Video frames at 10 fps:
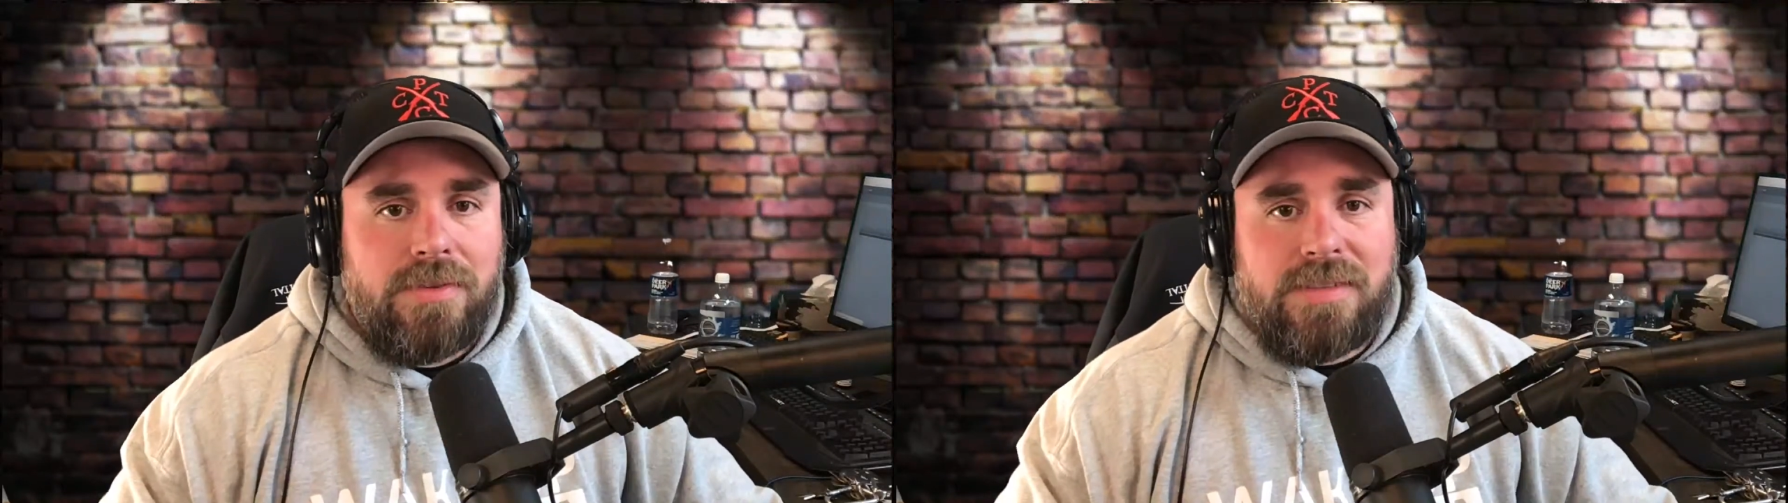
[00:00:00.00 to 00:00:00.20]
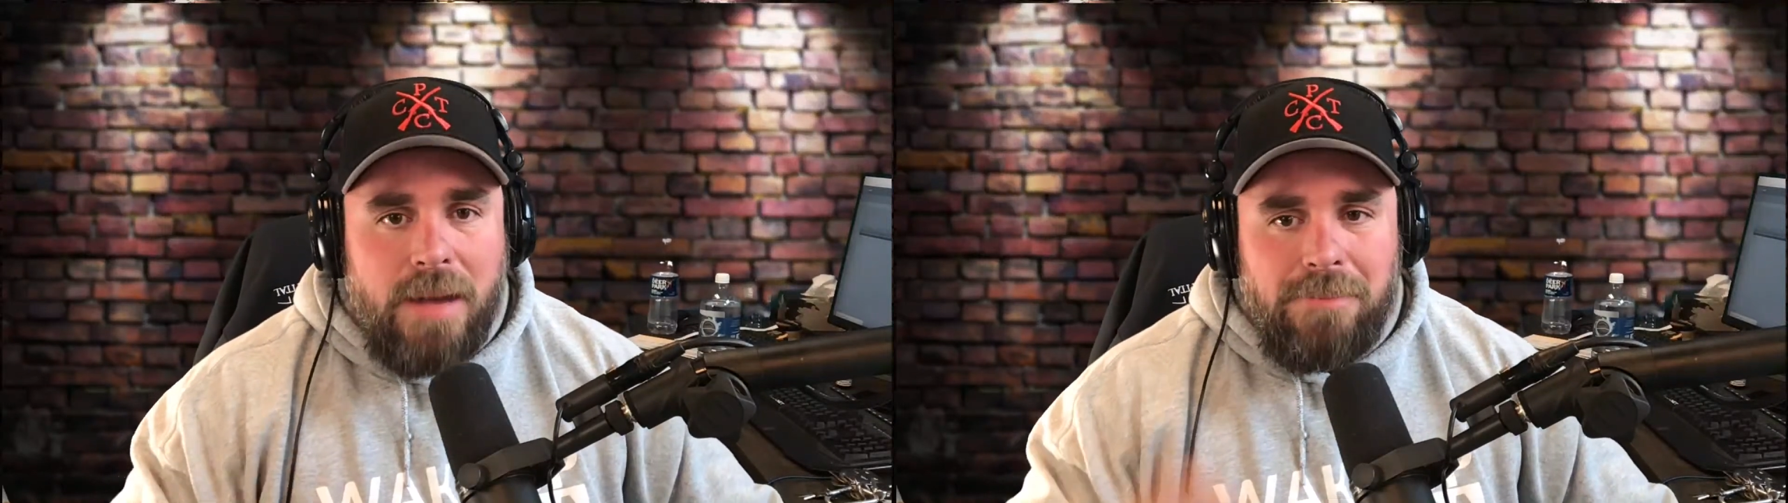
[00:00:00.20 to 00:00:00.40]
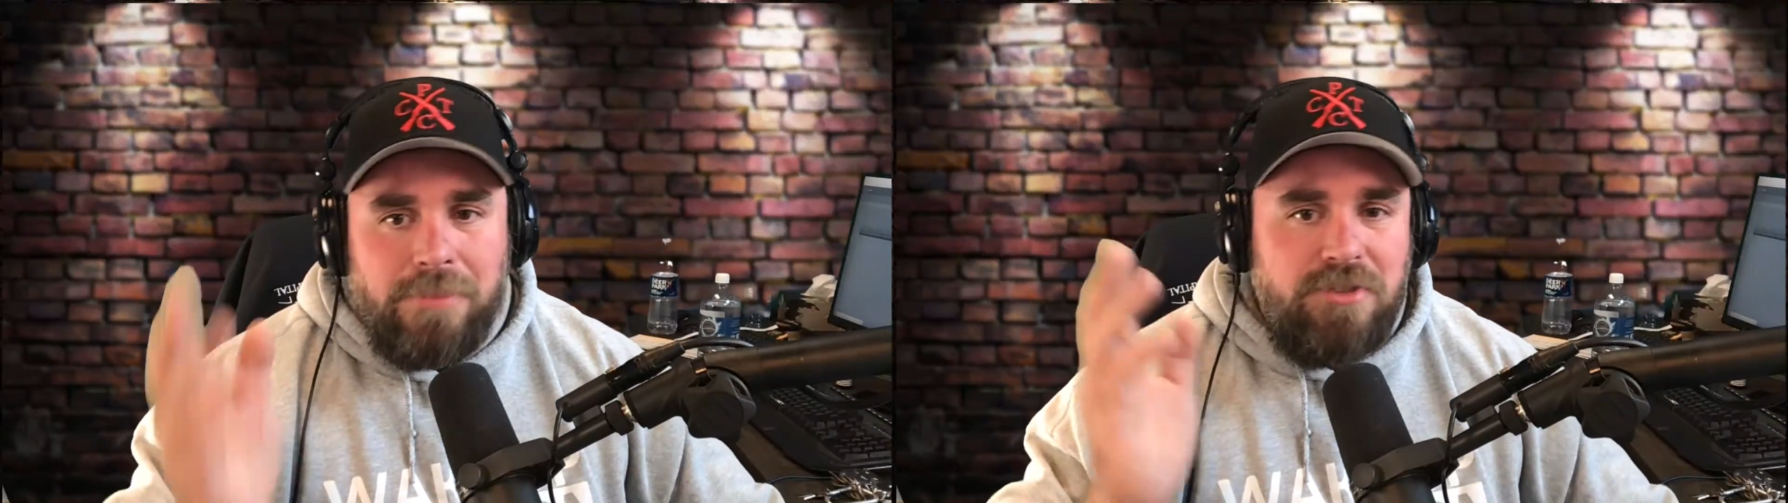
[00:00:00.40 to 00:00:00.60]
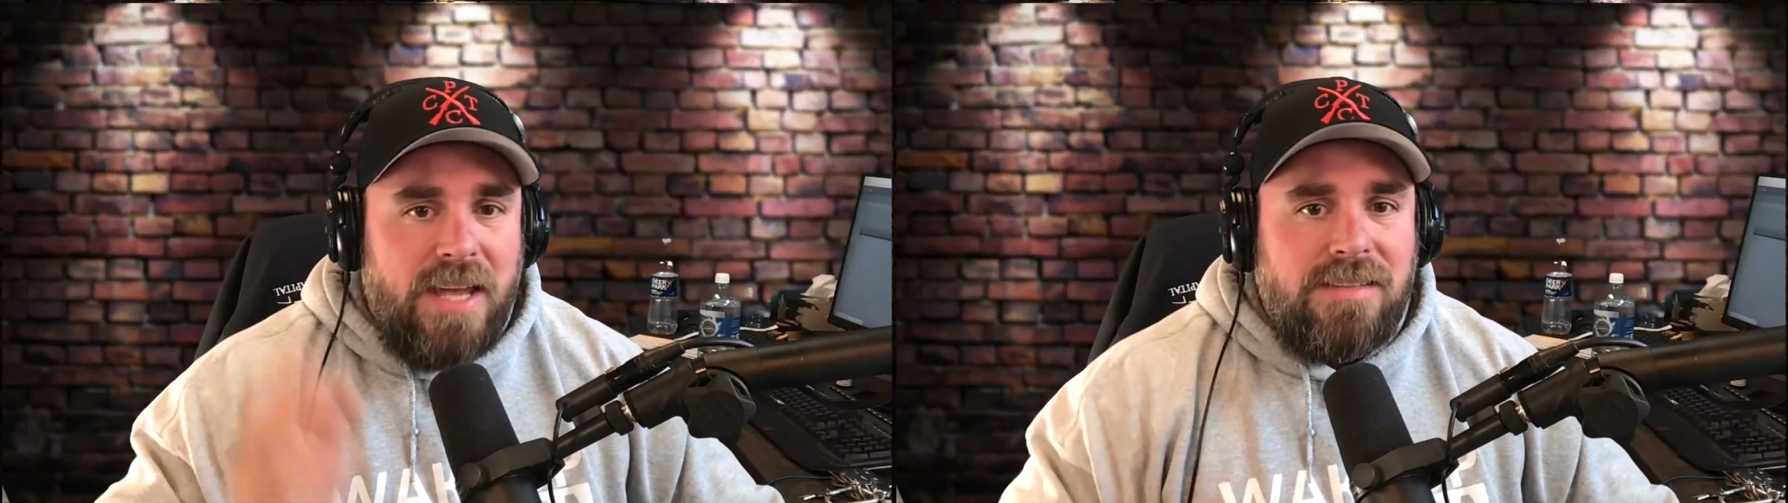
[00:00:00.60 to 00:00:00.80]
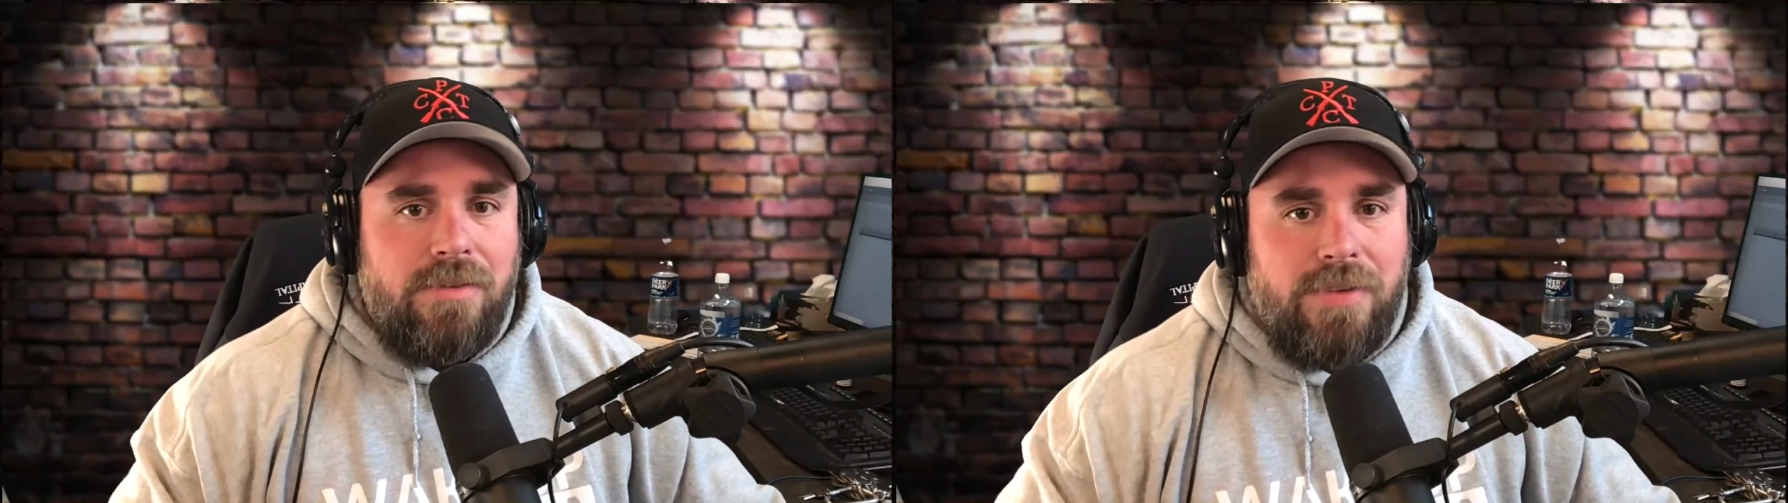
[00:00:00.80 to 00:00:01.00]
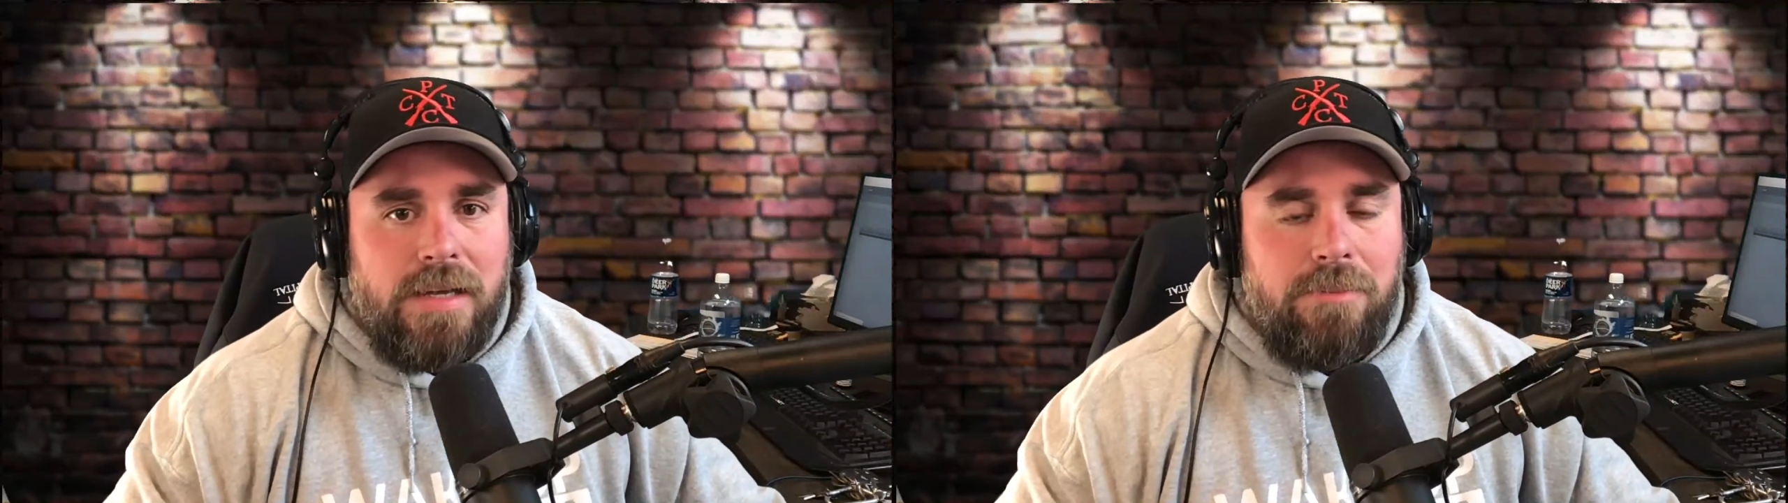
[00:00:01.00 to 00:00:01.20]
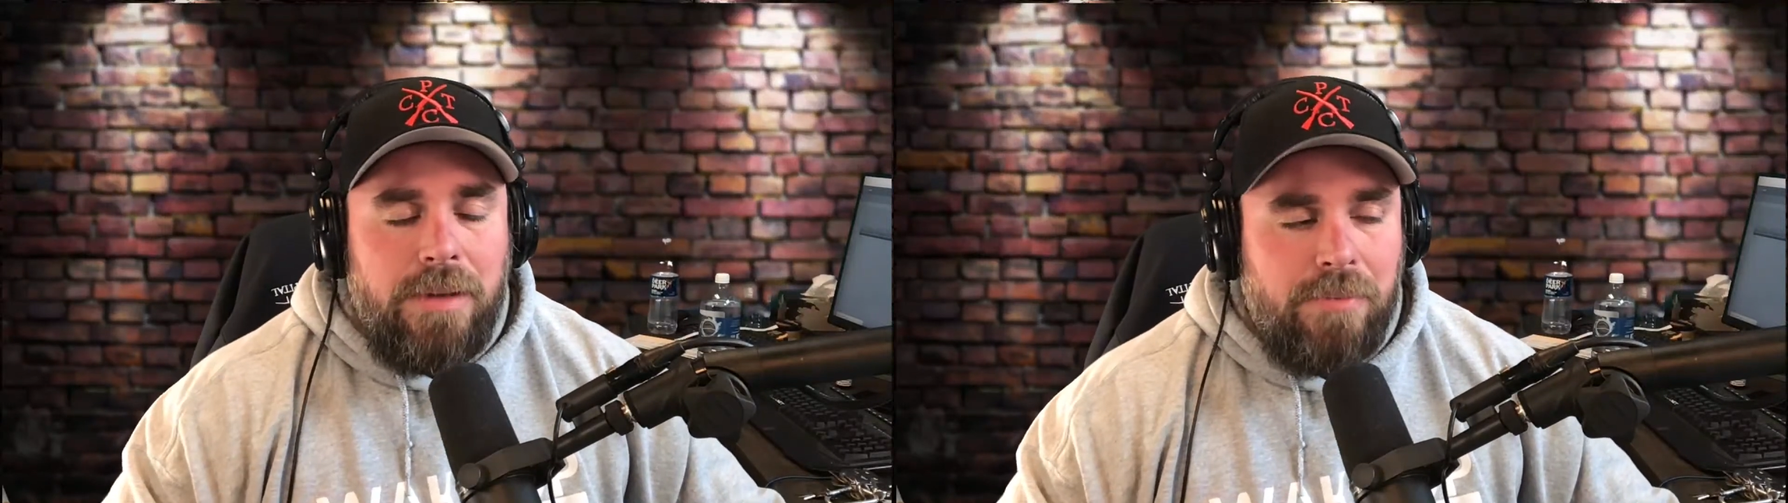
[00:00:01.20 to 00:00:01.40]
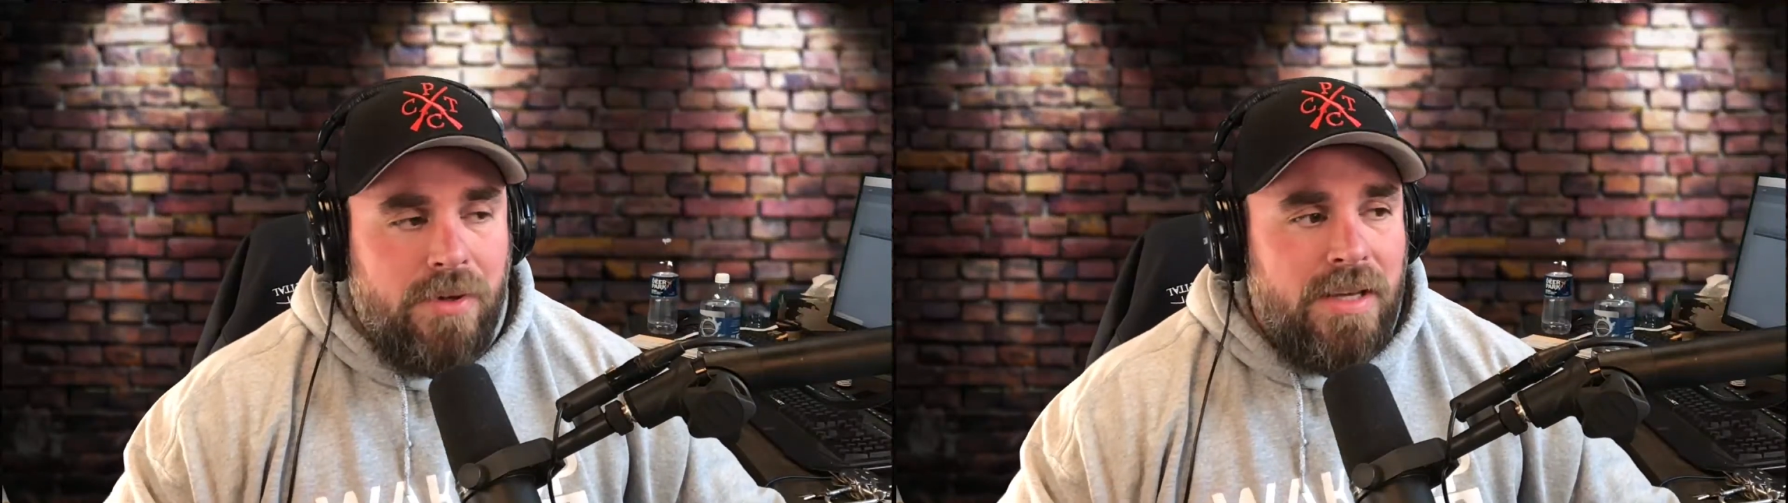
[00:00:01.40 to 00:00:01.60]
Stop objectifying
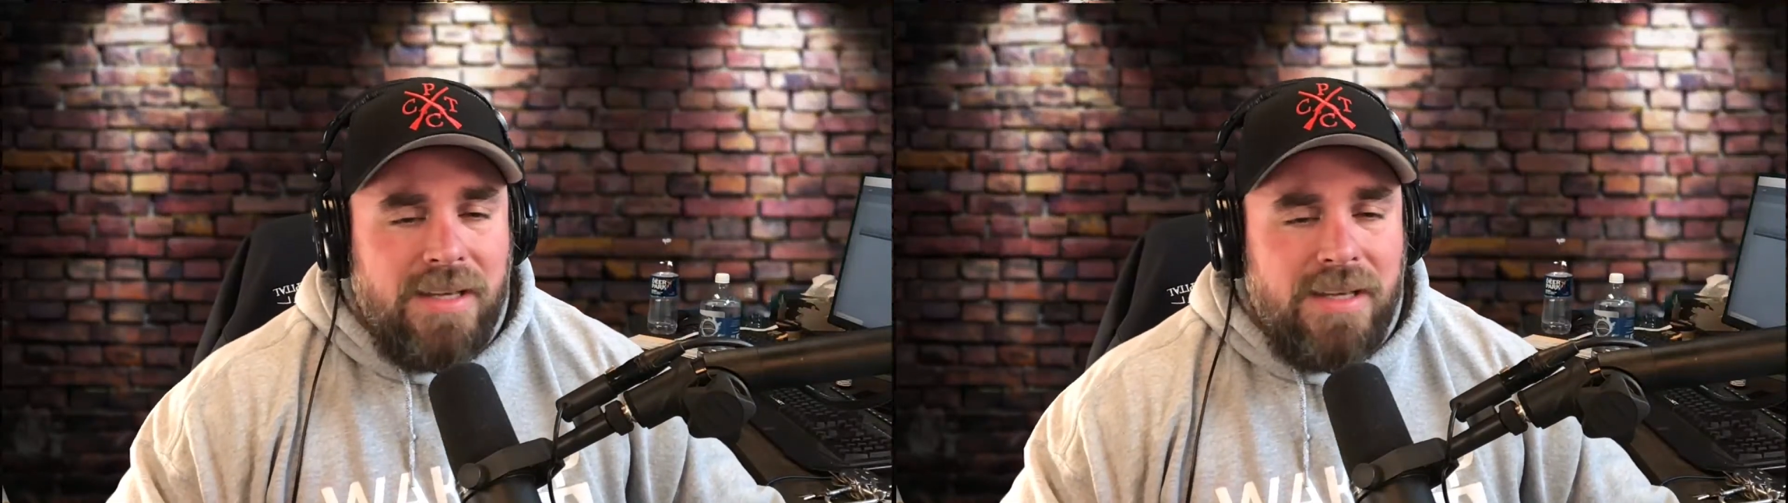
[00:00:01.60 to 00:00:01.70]
people.